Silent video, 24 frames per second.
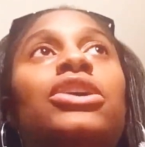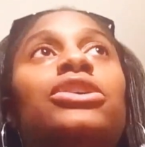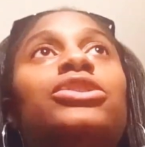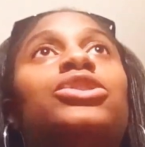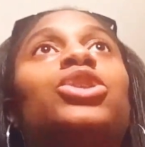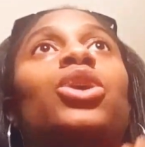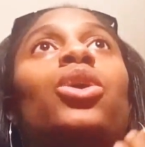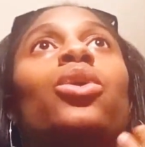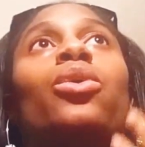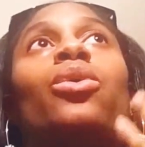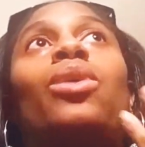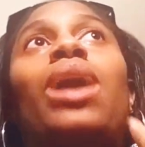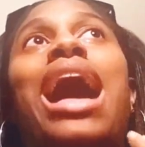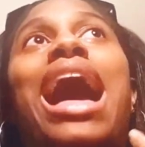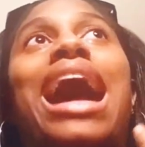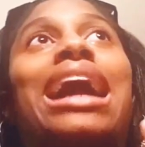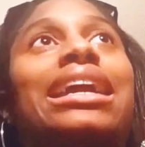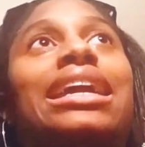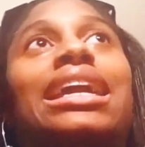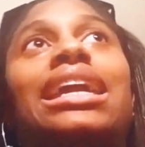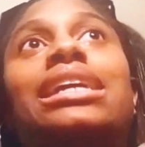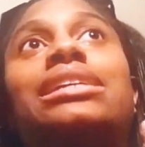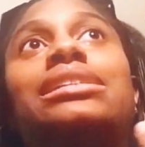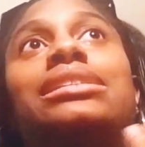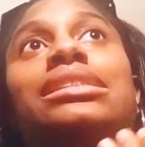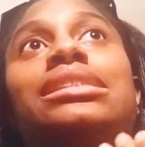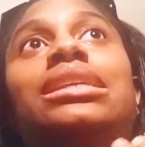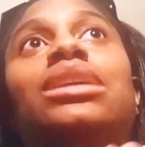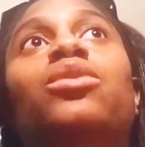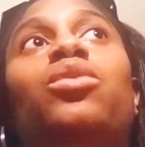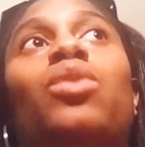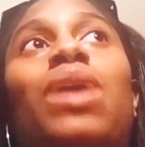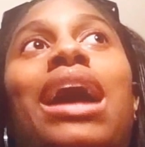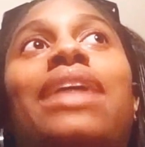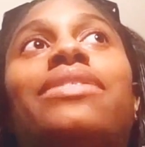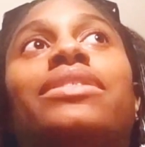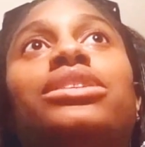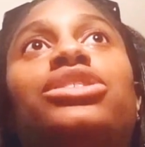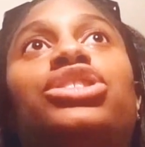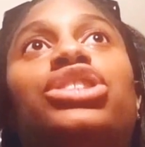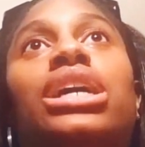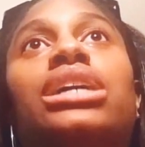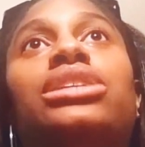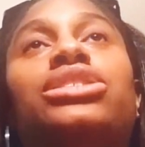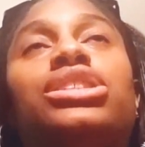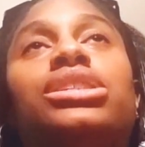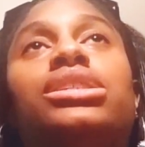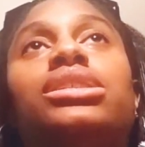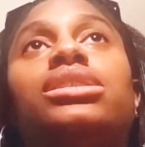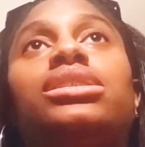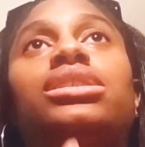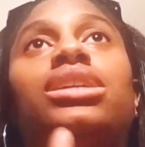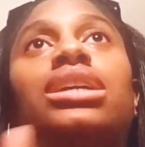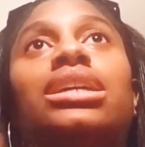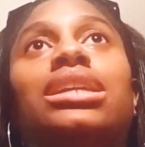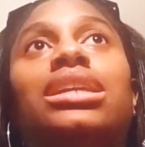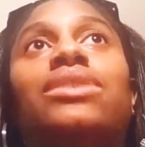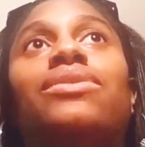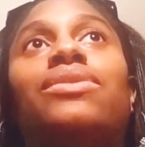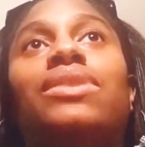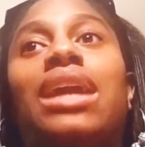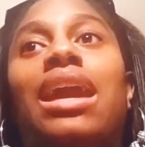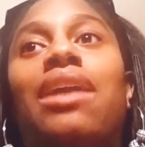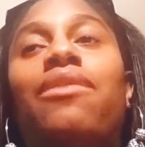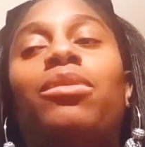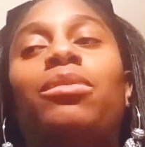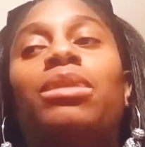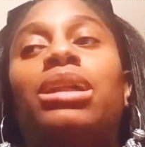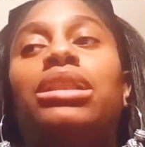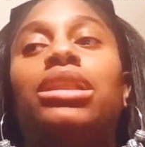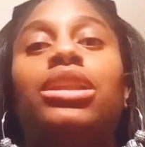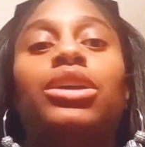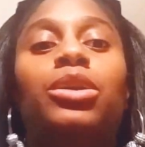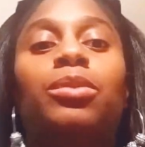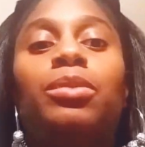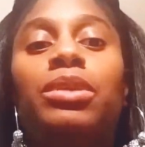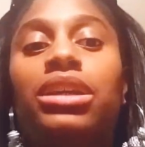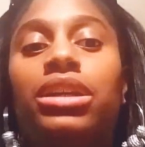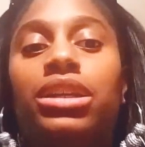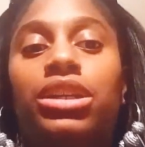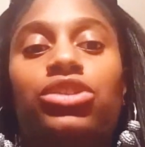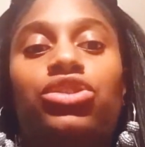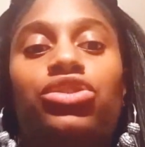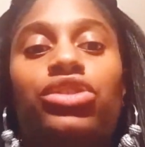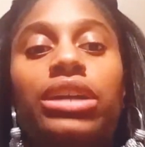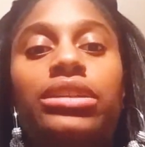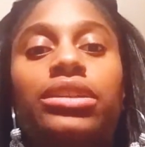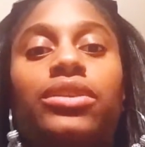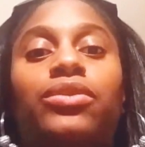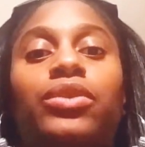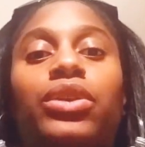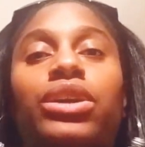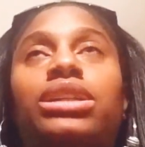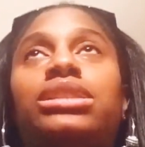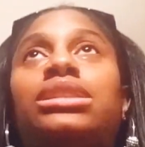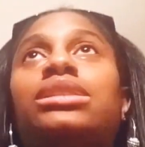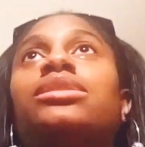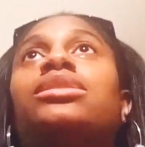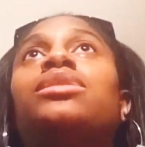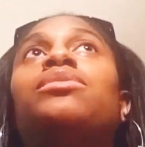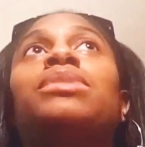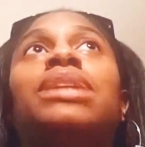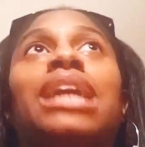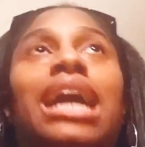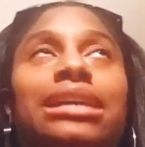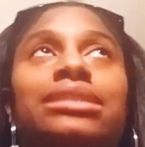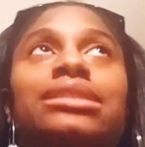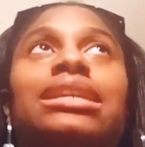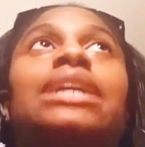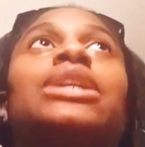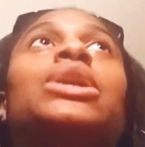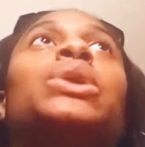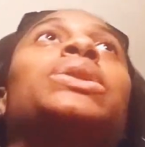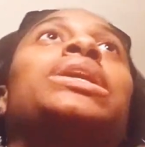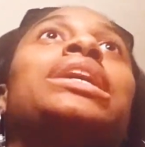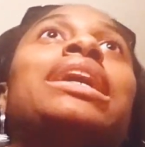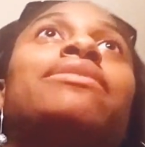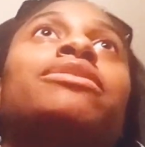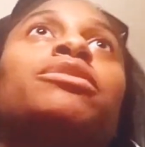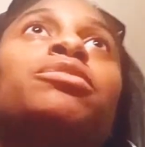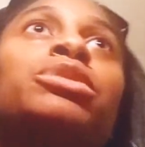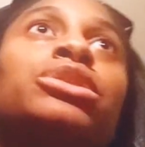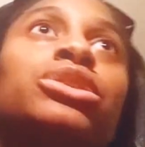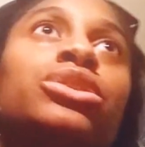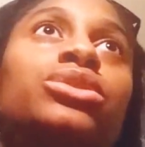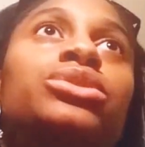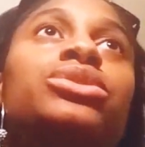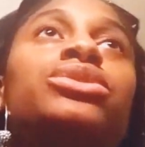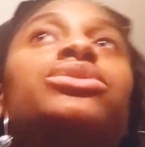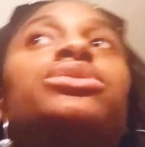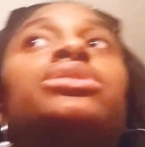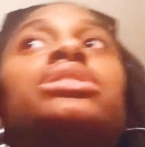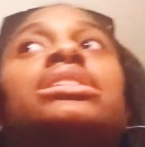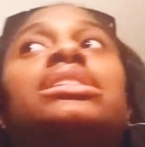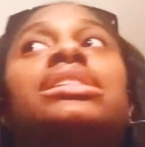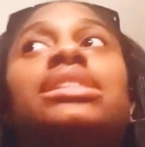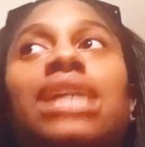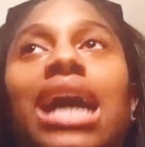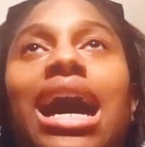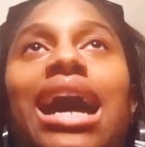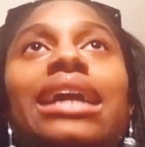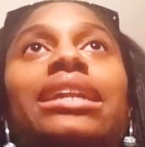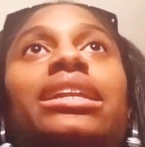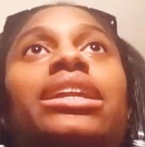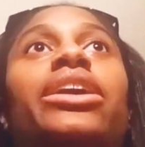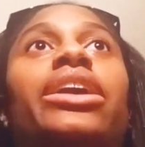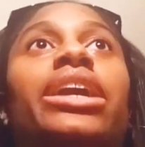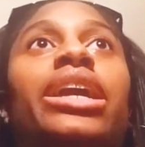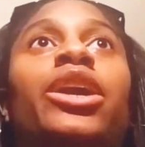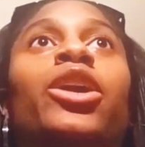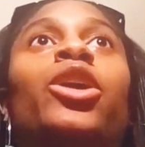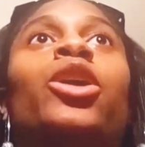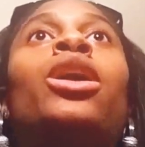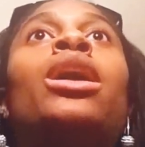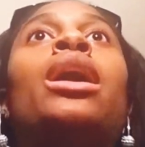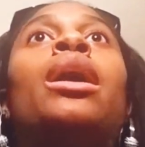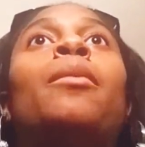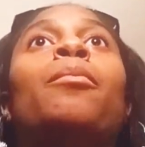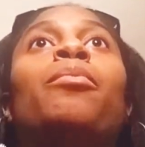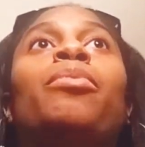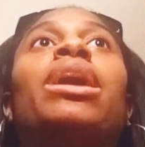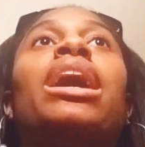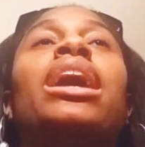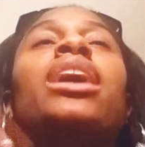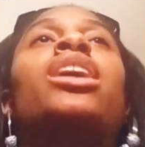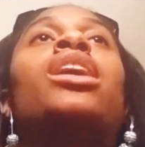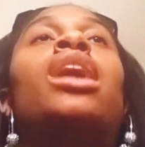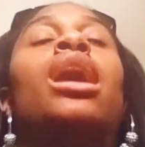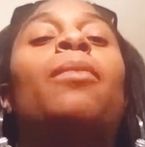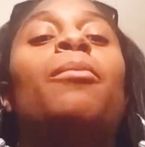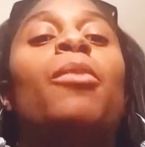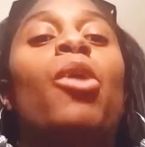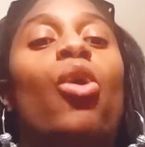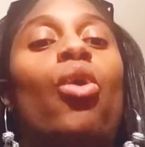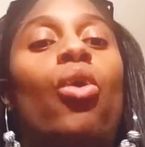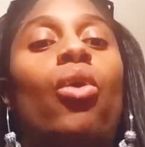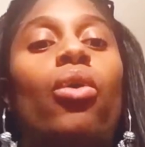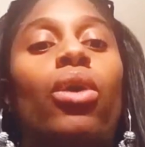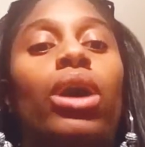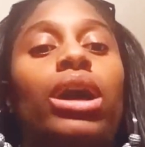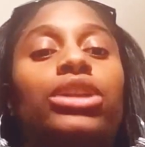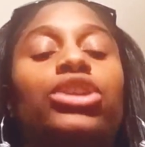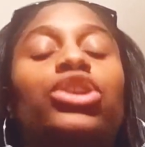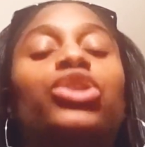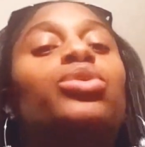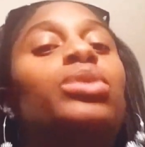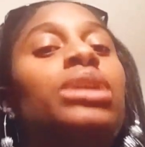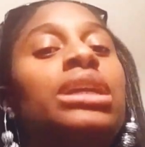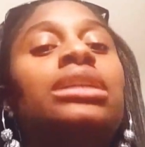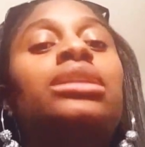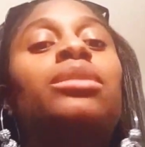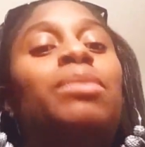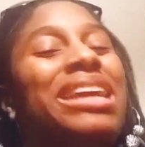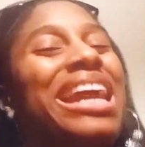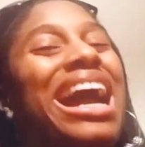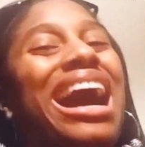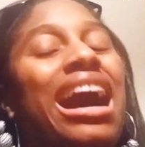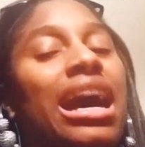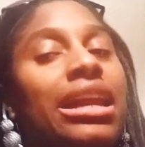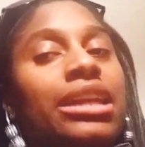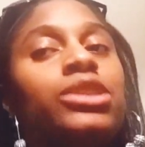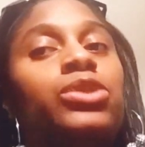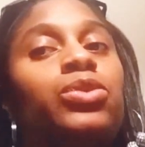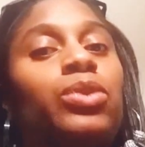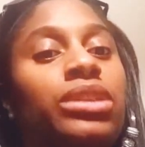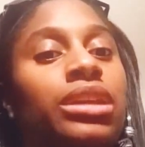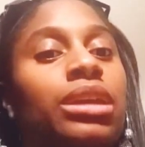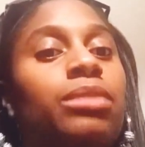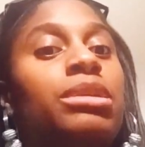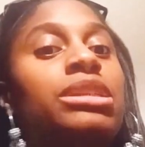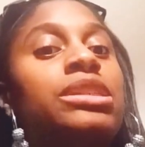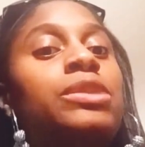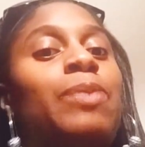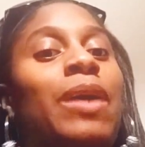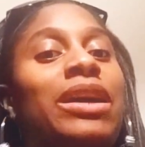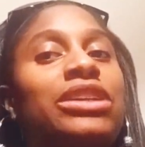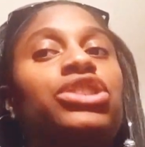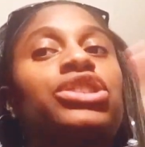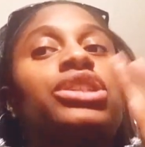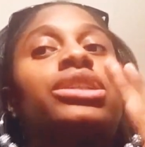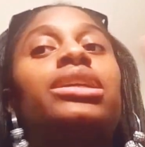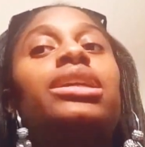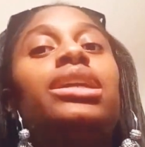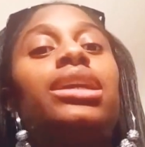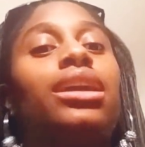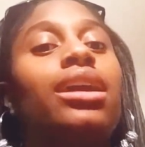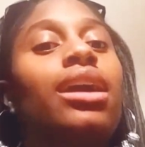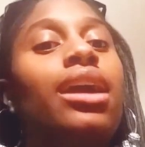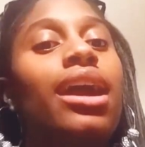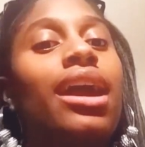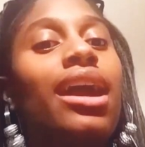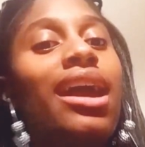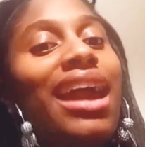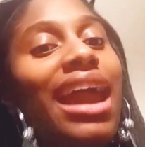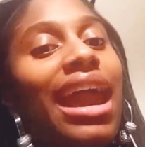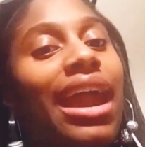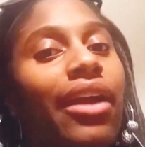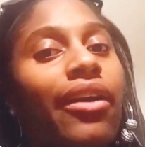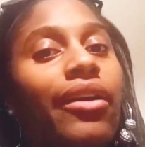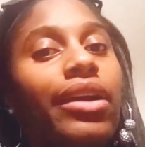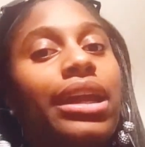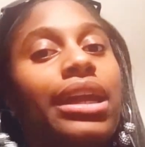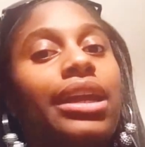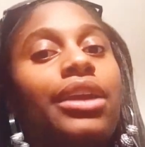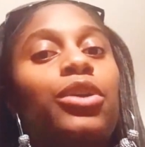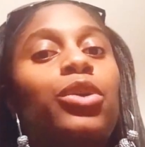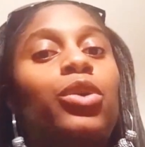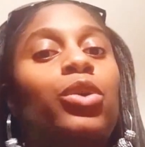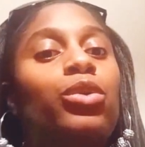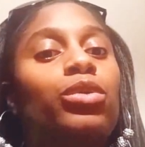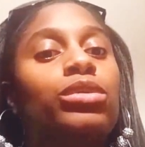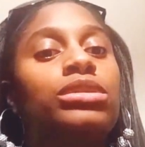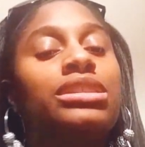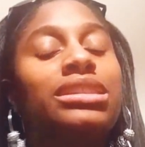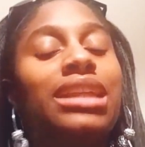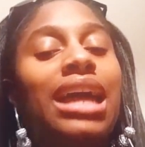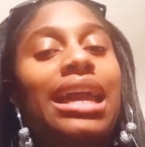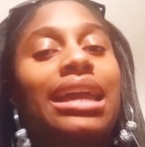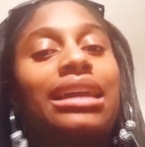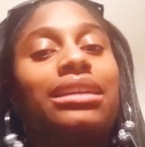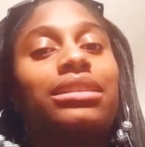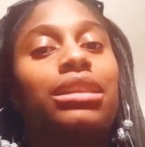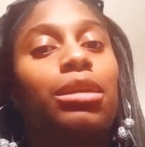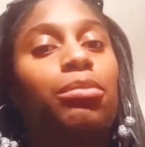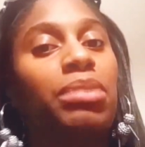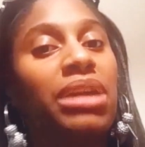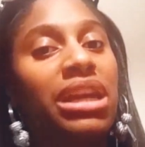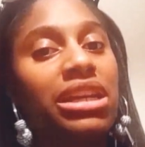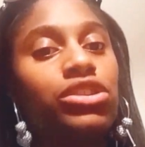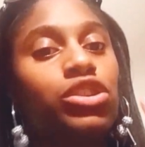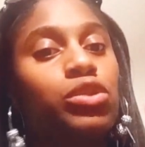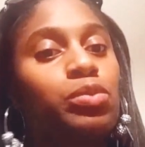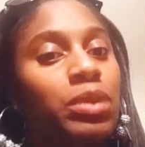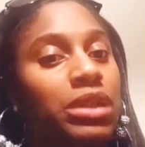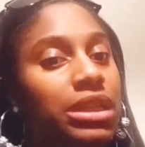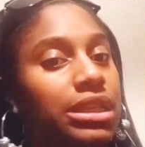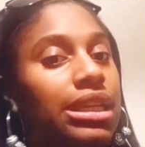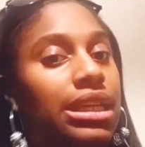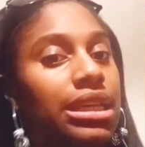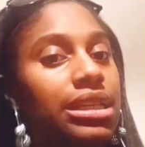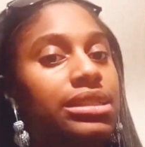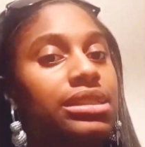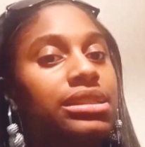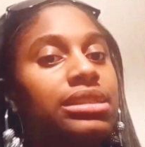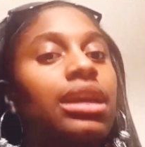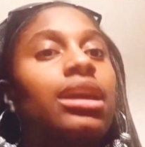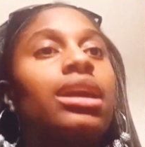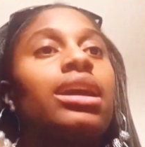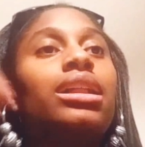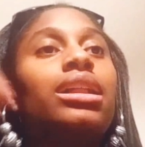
So I can't see why the judges couldn't have gave him a little bit of constructive criticism. Yes, I know they have the producers and Scott in their ear, but come on, you need to be honest with him, especially Harry, who's like the pitch police.